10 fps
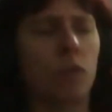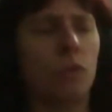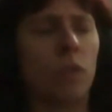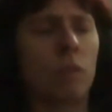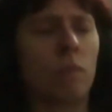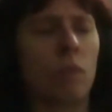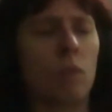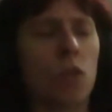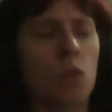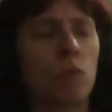From
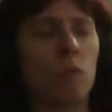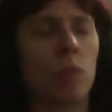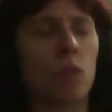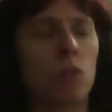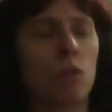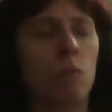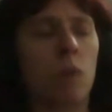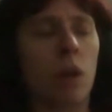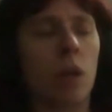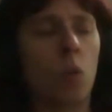which would be to
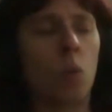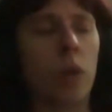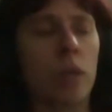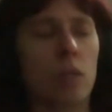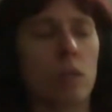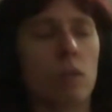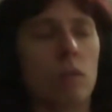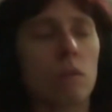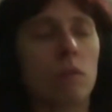my west,